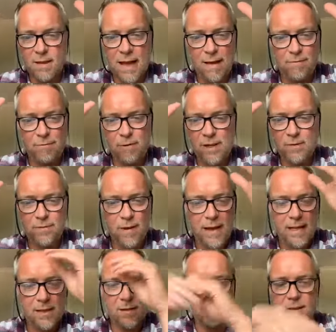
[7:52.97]
have rich
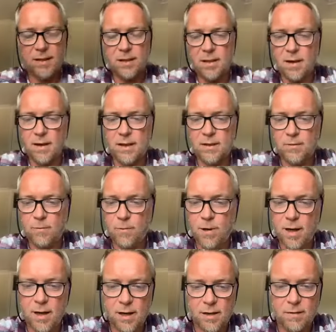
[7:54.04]
veins of this kind of
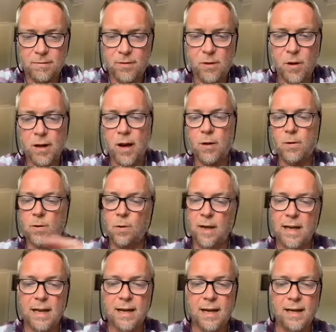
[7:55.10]
work, of non local
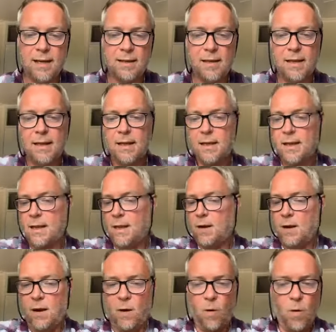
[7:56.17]
healing.
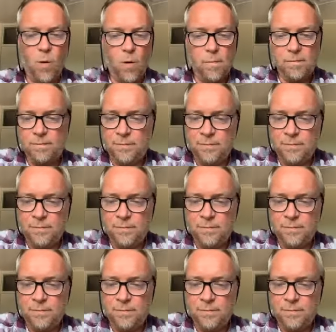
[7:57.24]
Or